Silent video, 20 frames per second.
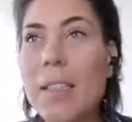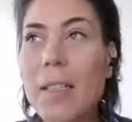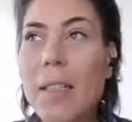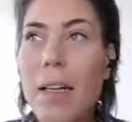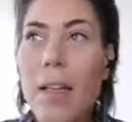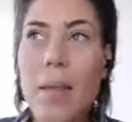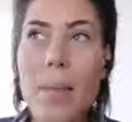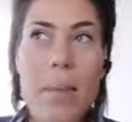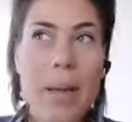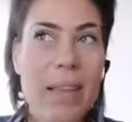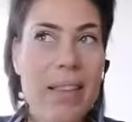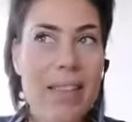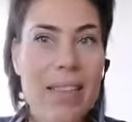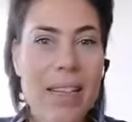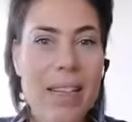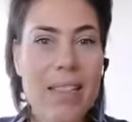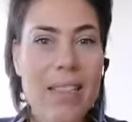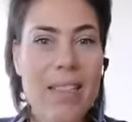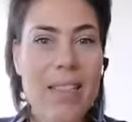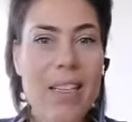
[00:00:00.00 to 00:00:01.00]
Now, the method
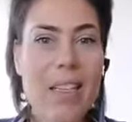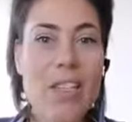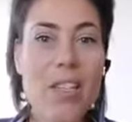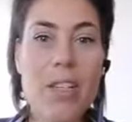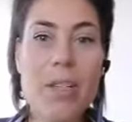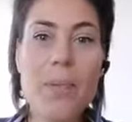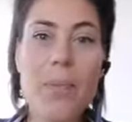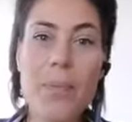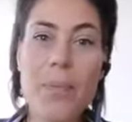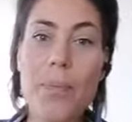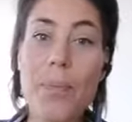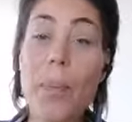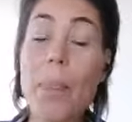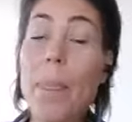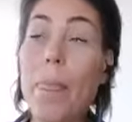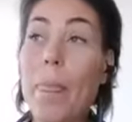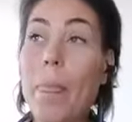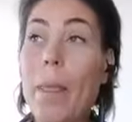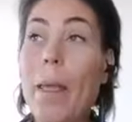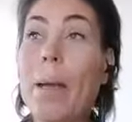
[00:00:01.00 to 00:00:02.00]
I teach
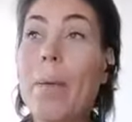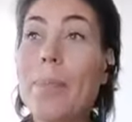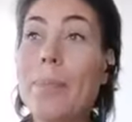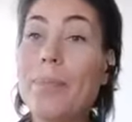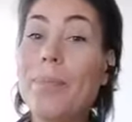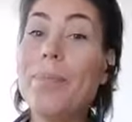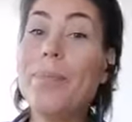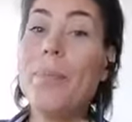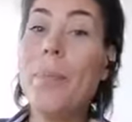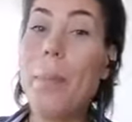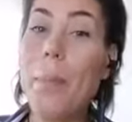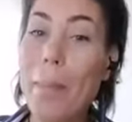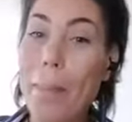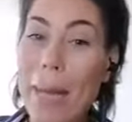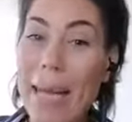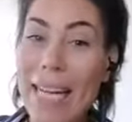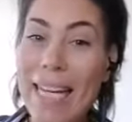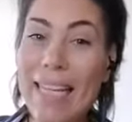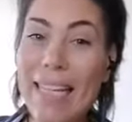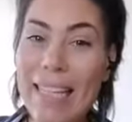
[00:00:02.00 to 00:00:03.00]

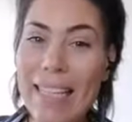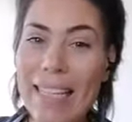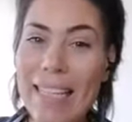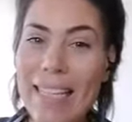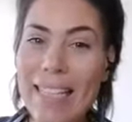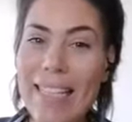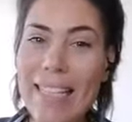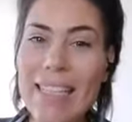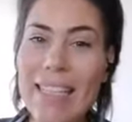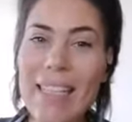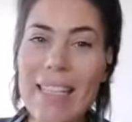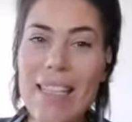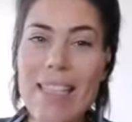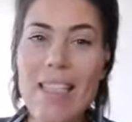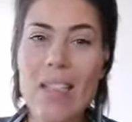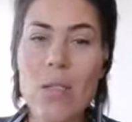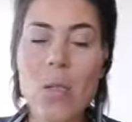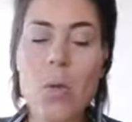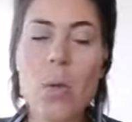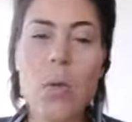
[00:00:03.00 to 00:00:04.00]
mainly
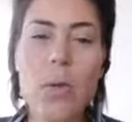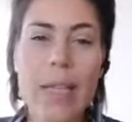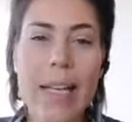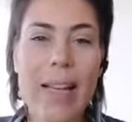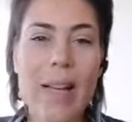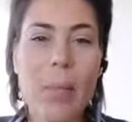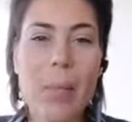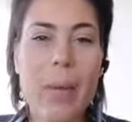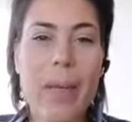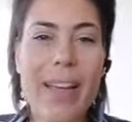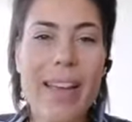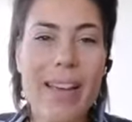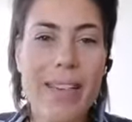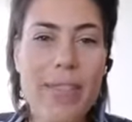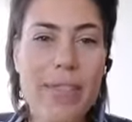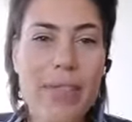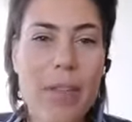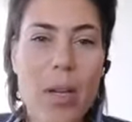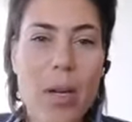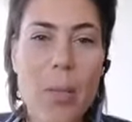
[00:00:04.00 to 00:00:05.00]
is called LPF,
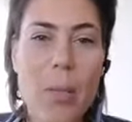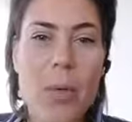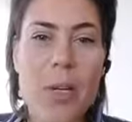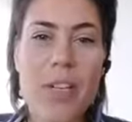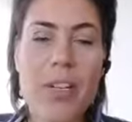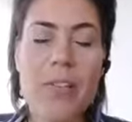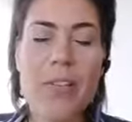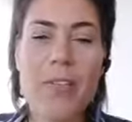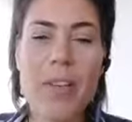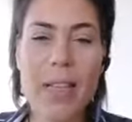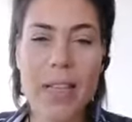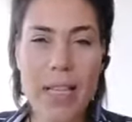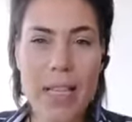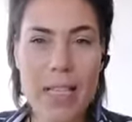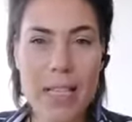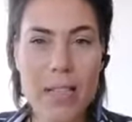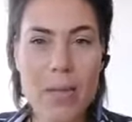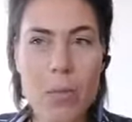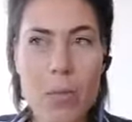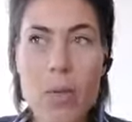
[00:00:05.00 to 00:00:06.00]
low pressure
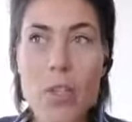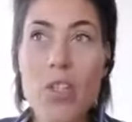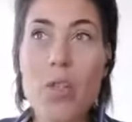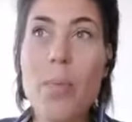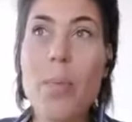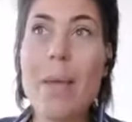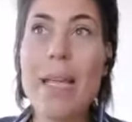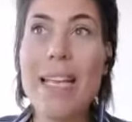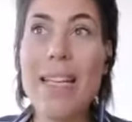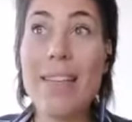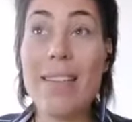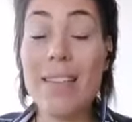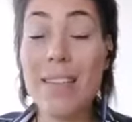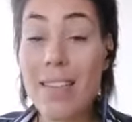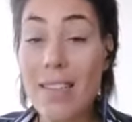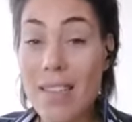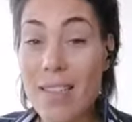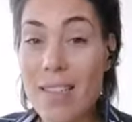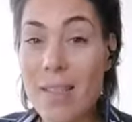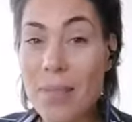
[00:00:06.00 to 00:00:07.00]
fitness, which
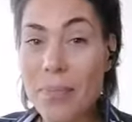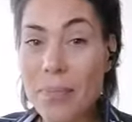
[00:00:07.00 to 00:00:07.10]
means